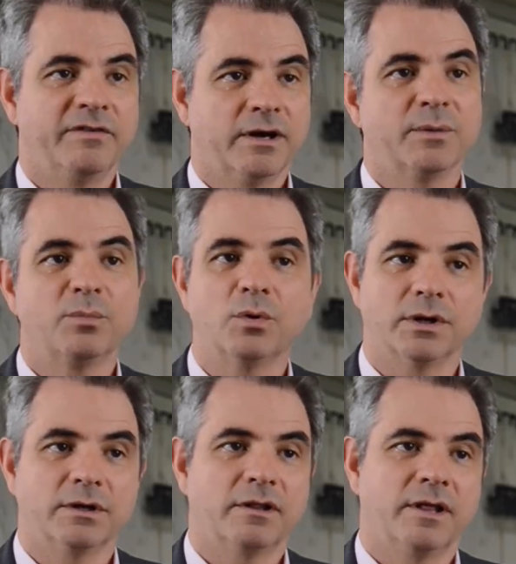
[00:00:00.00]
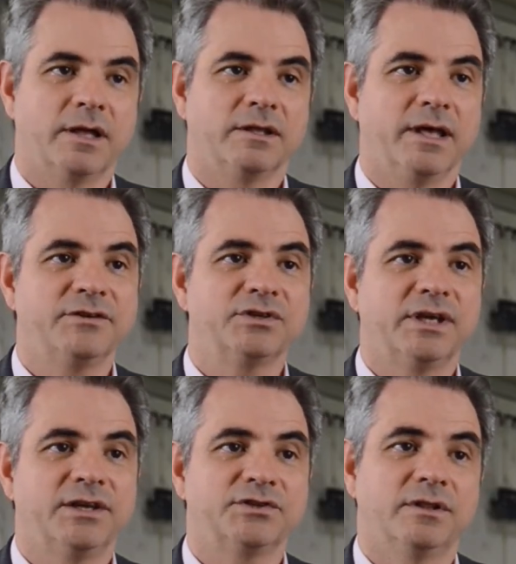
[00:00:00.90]
be very important that the
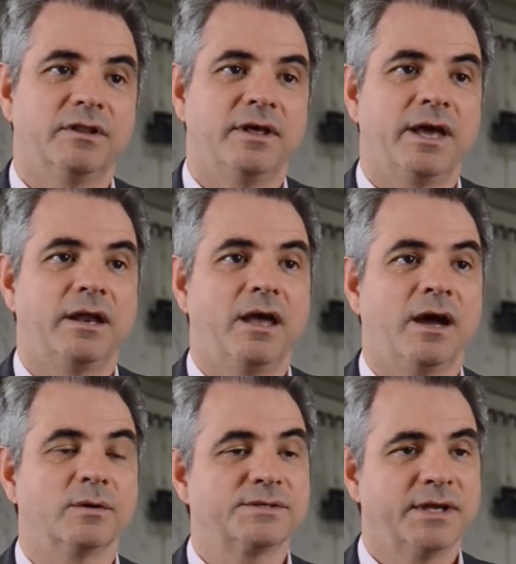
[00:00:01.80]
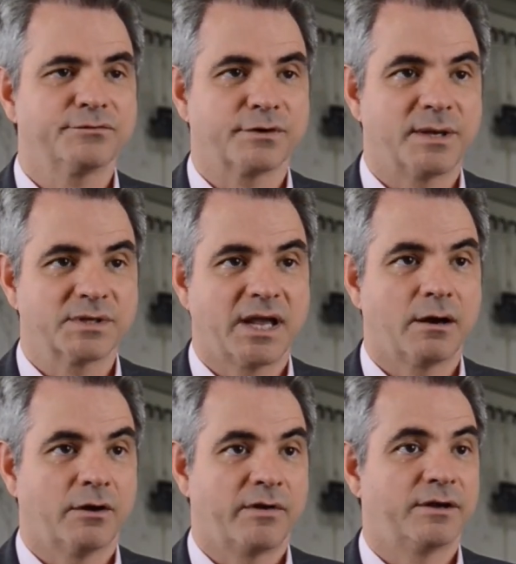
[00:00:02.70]
education that our sales reps
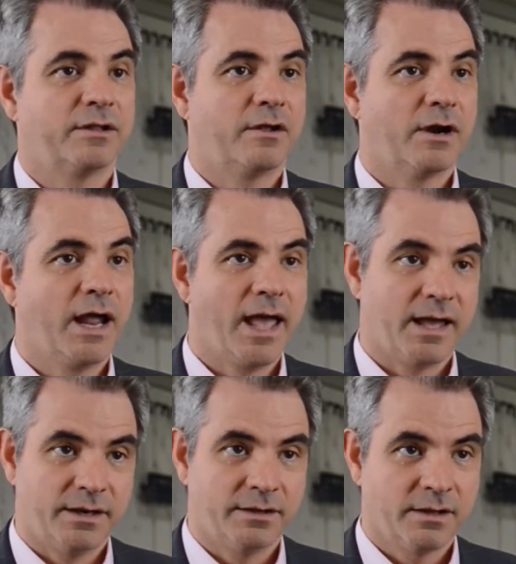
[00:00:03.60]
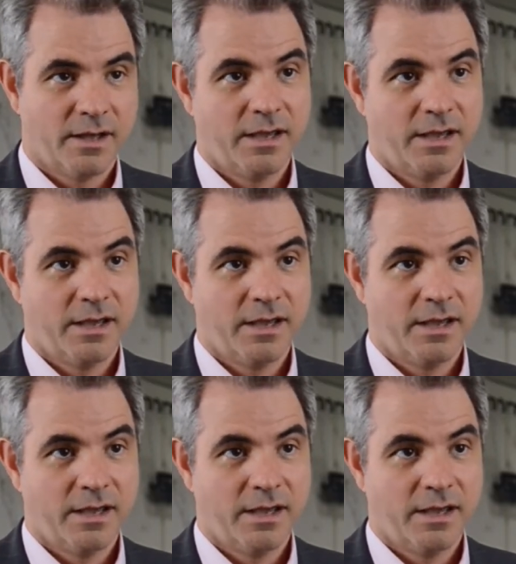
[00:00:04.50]
carry around in their head